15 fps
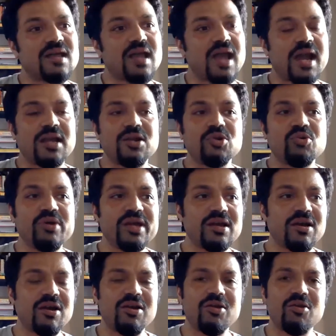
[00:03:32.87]
And
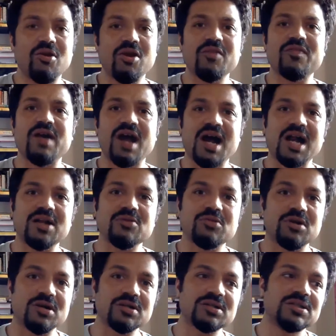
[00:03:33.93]
doing a lot of hard
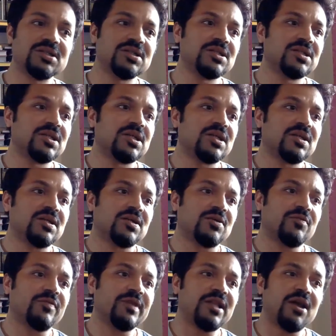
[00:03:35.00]
work
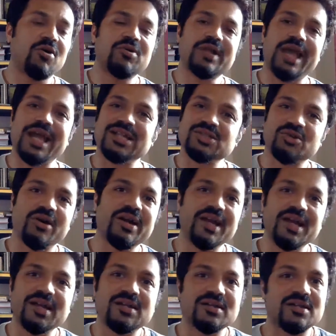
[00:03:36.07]
without
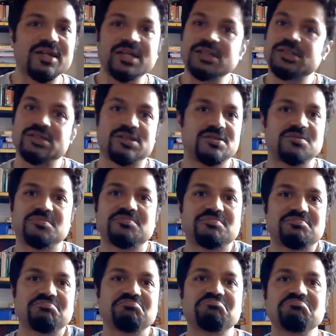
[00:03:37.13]
enjoying it is
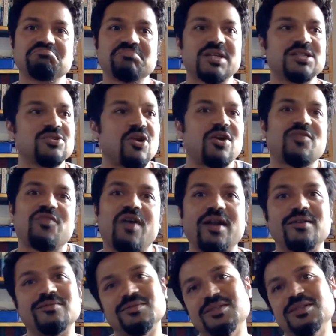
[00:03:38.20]
is not
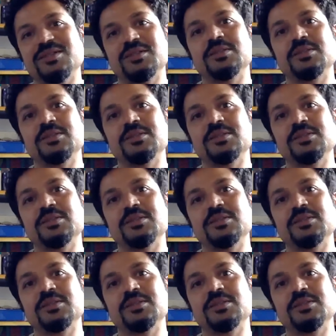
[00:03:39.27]
fun.